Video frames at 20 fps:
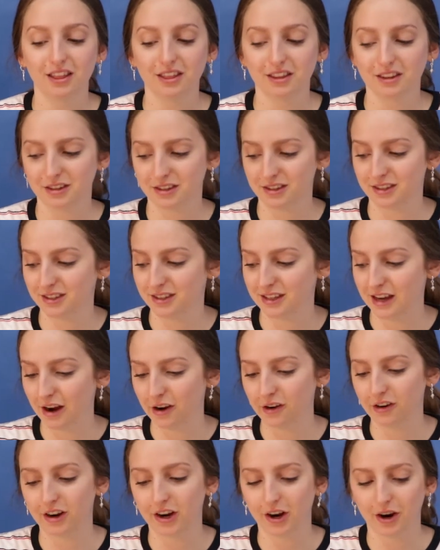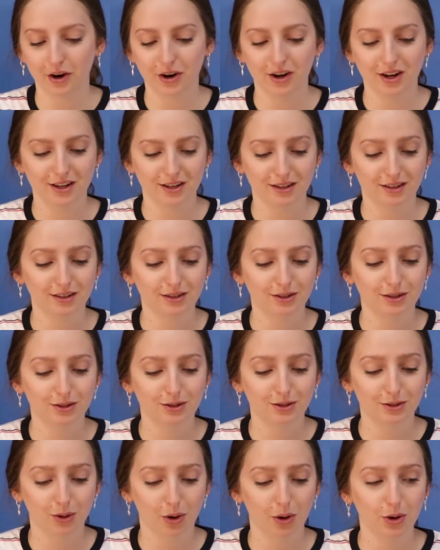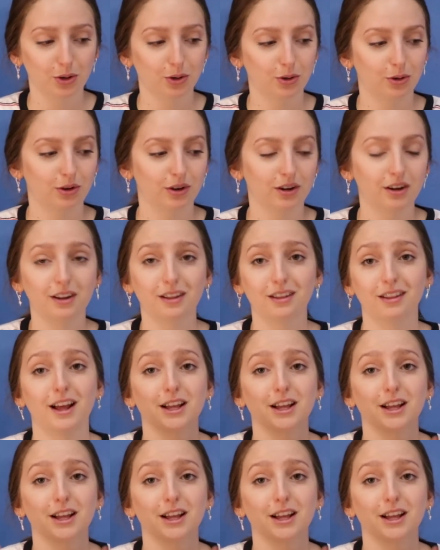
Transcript: The stereo is so good.